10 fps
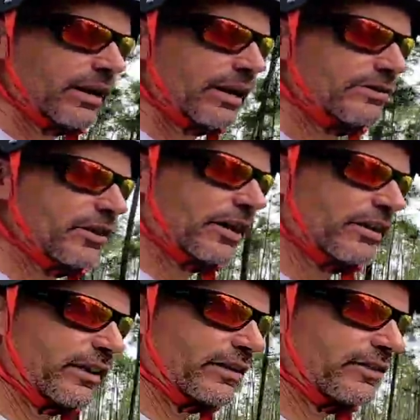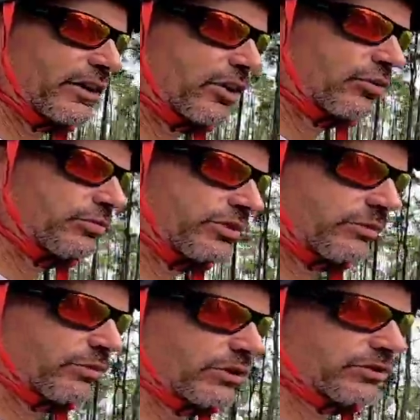As I as I hoped,
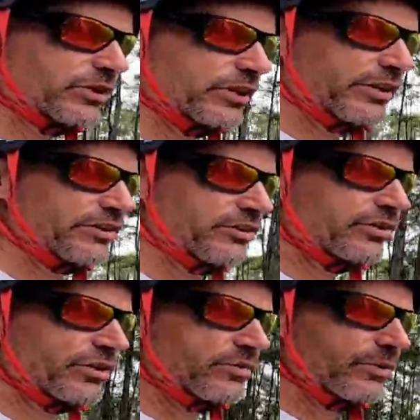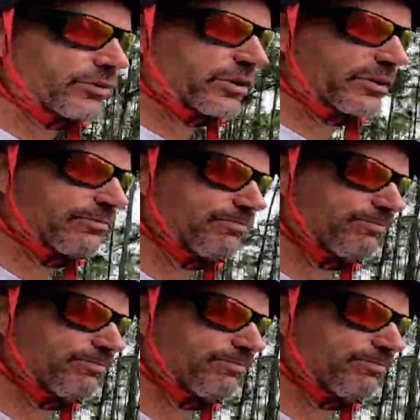it was uh, easier than the first time.